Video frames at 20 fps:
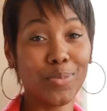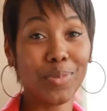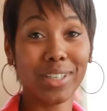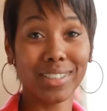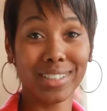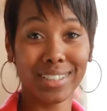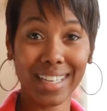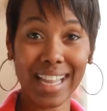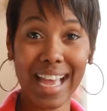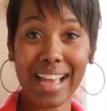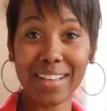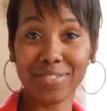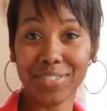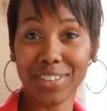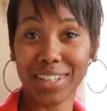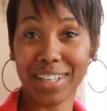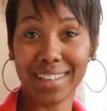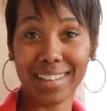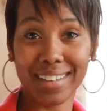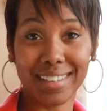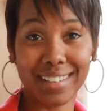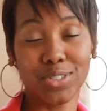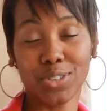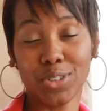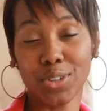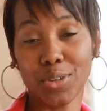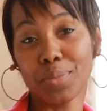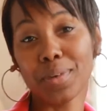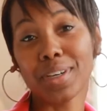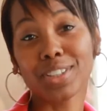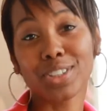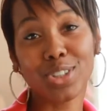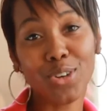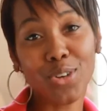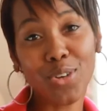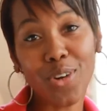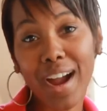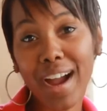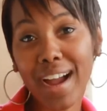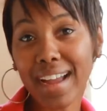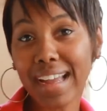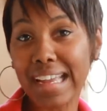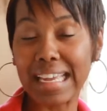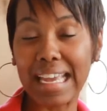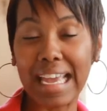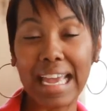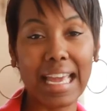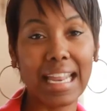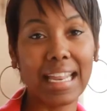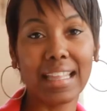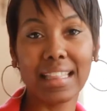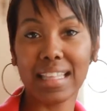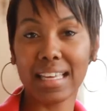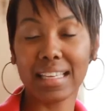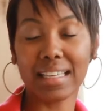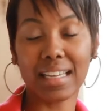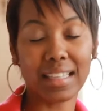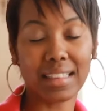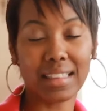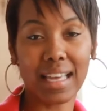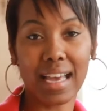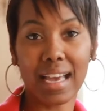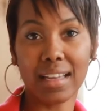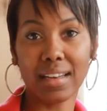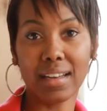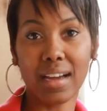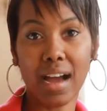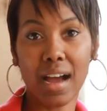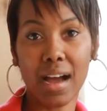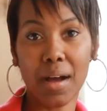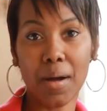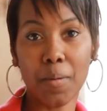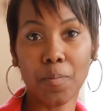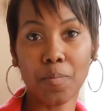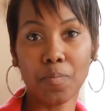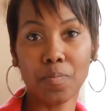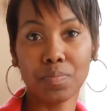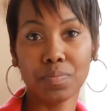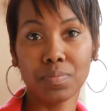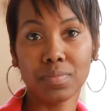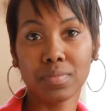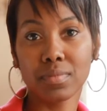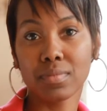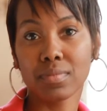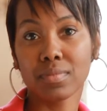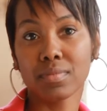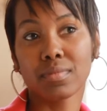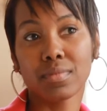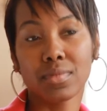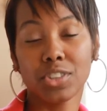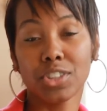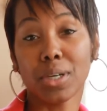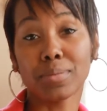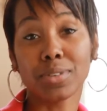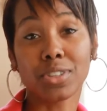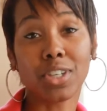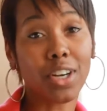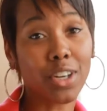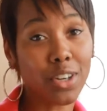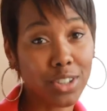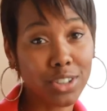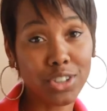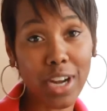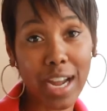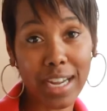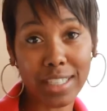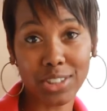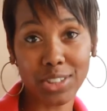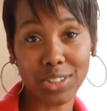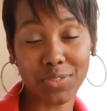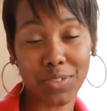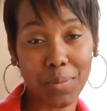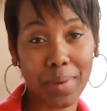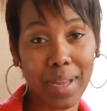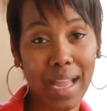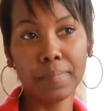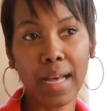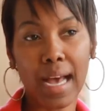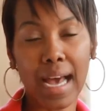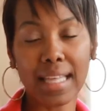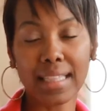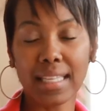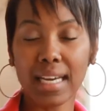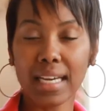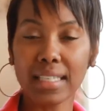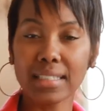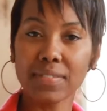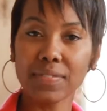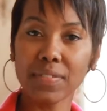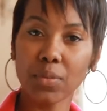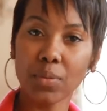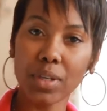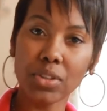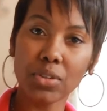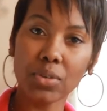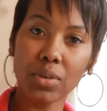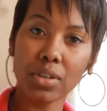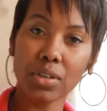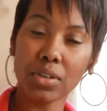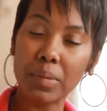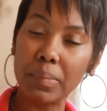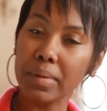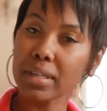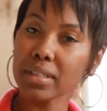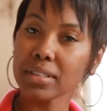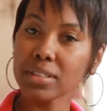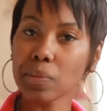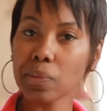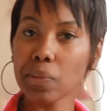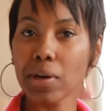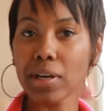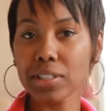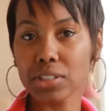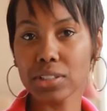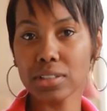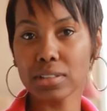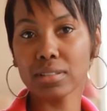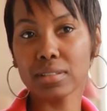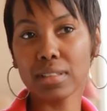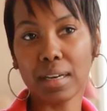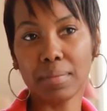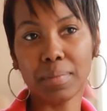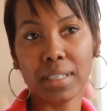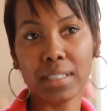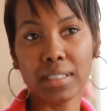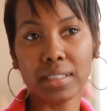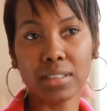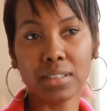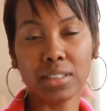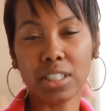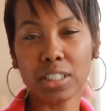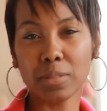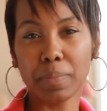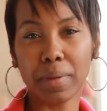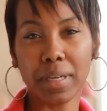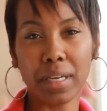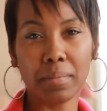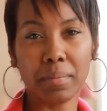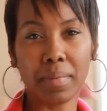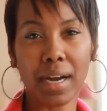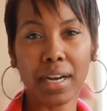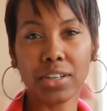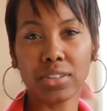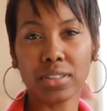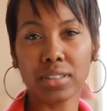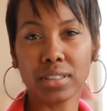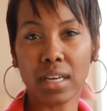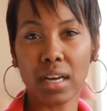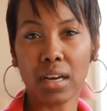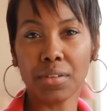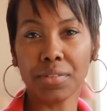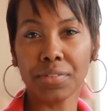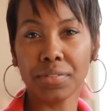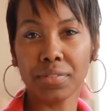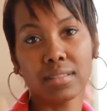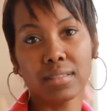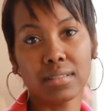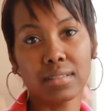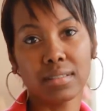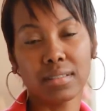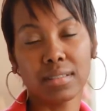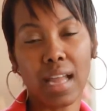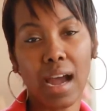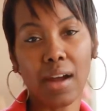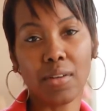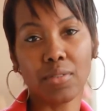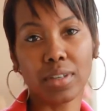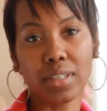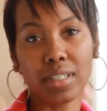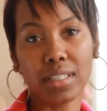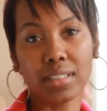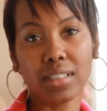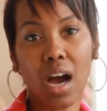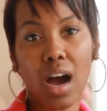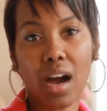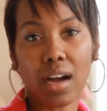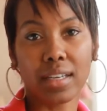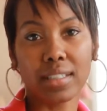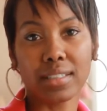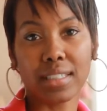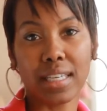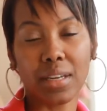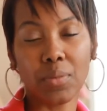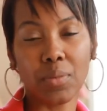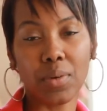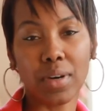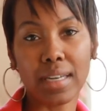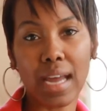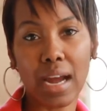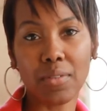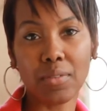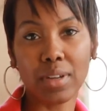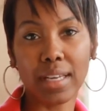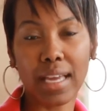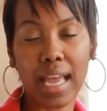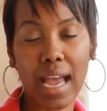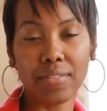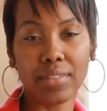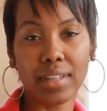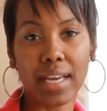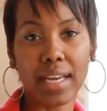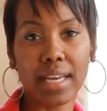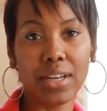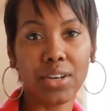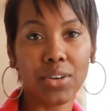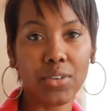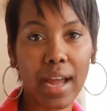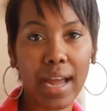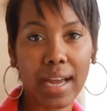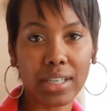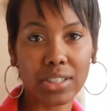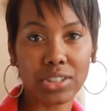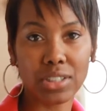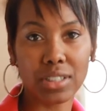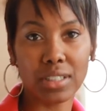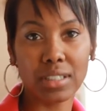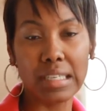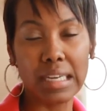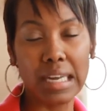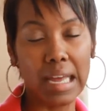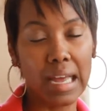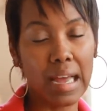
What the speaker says: much laughing, too much crying, anything like that, jump-started contractions for me. I think I definitely went through a little bit of depression. I mean, just being by yourself, not really talking to anyone, not really having that interaction.